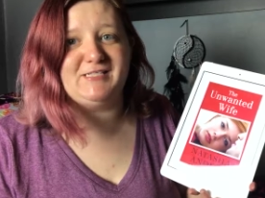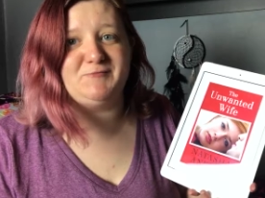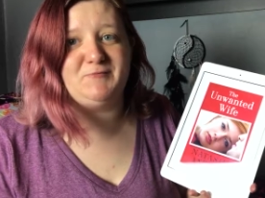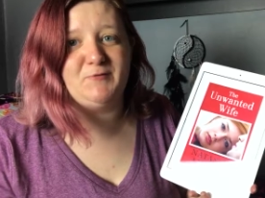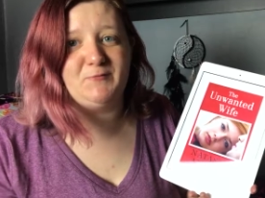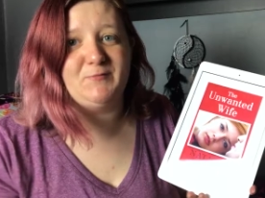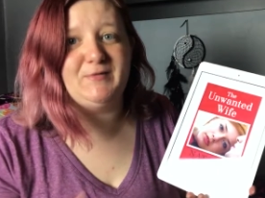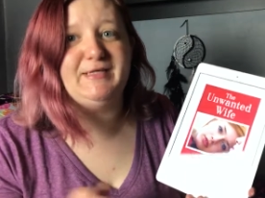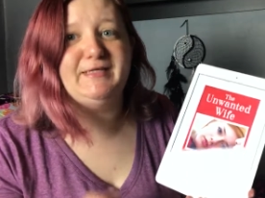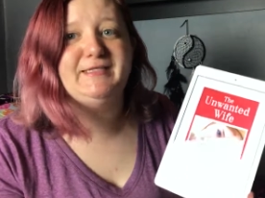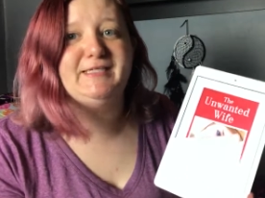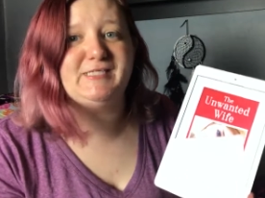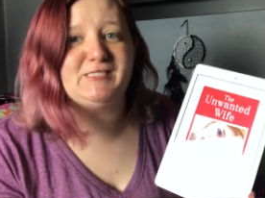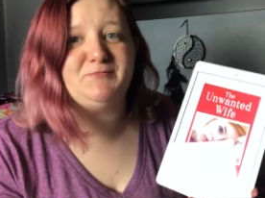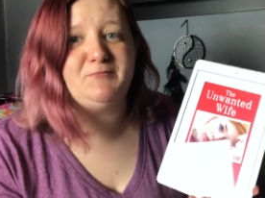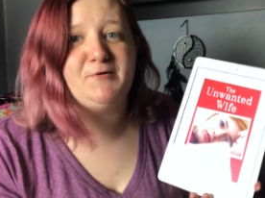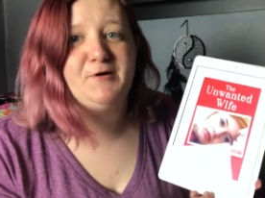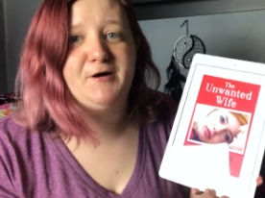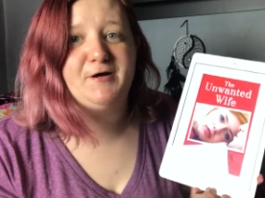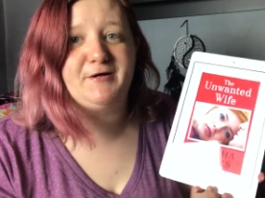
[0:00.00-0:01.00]
this but read this
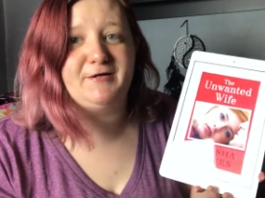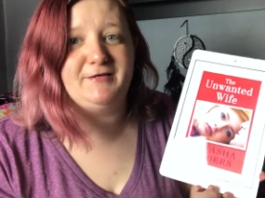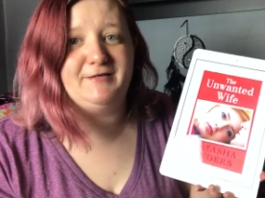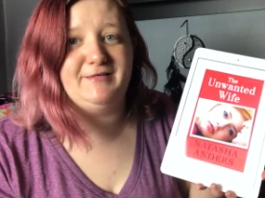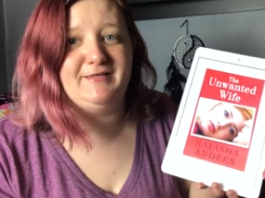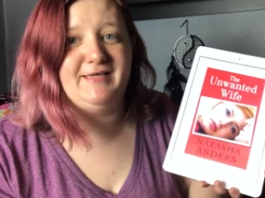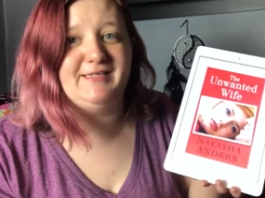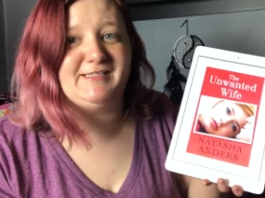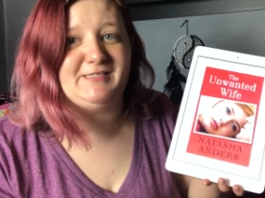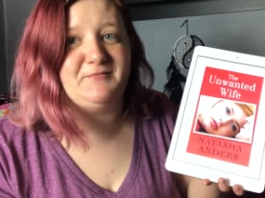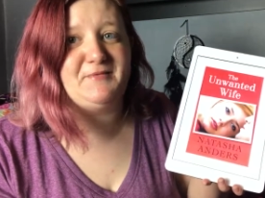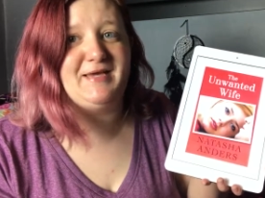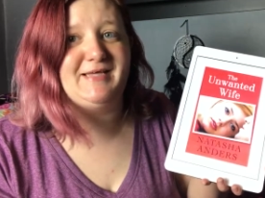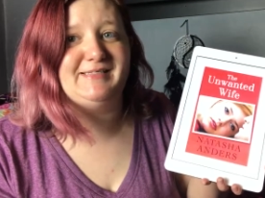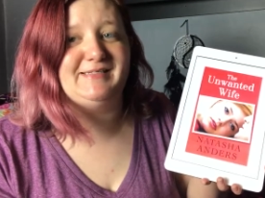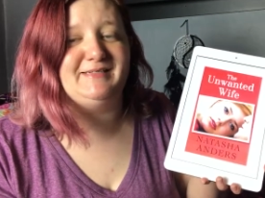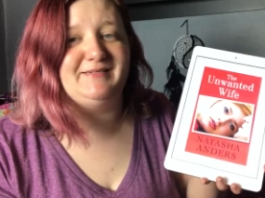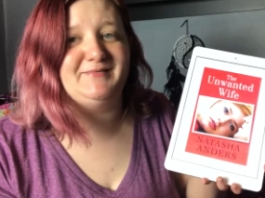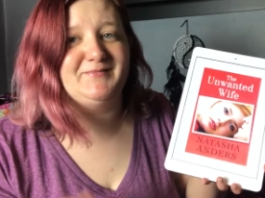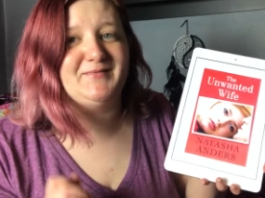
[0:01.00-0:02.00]
book it's
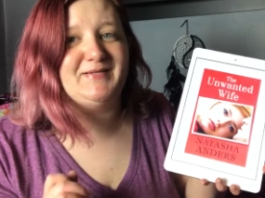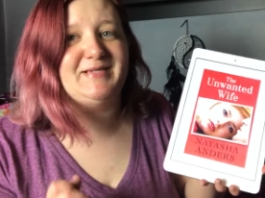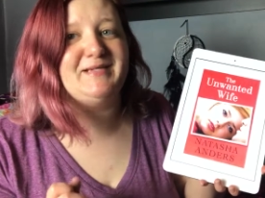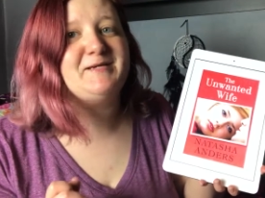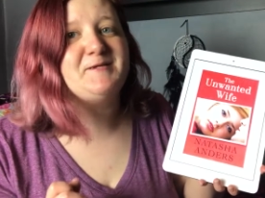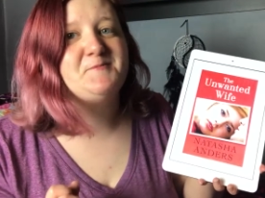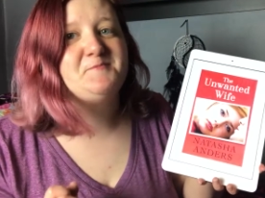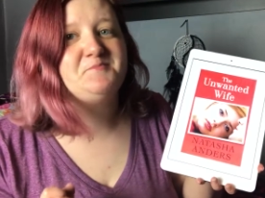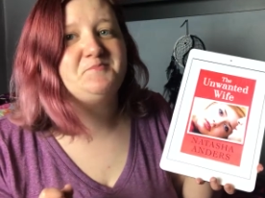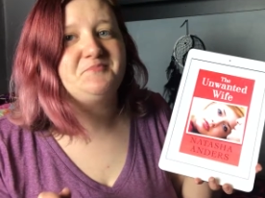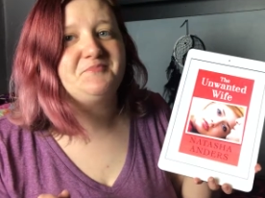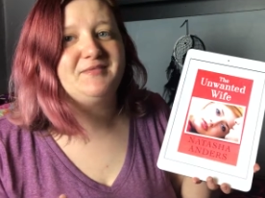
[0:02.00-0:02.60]
amazing read it